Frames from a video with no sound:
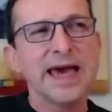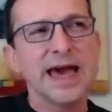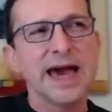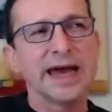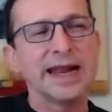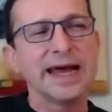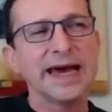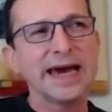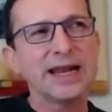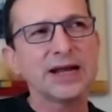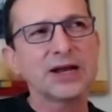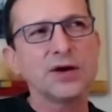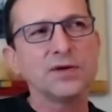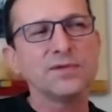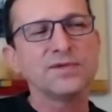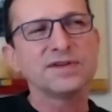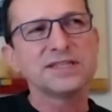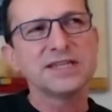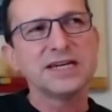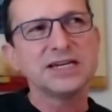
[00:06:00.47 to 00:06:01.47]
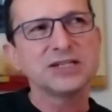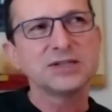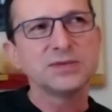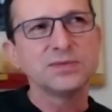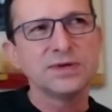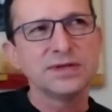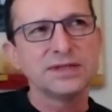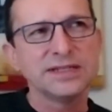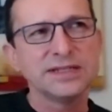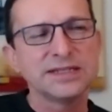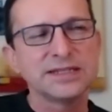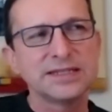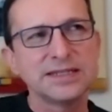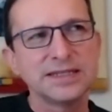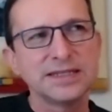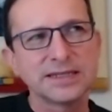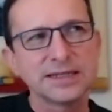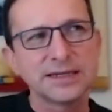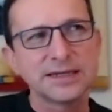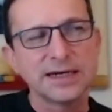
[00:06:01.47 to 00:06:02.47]
And I had a conversation with
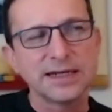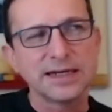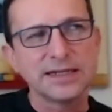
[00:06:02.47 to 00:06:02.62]
this girl,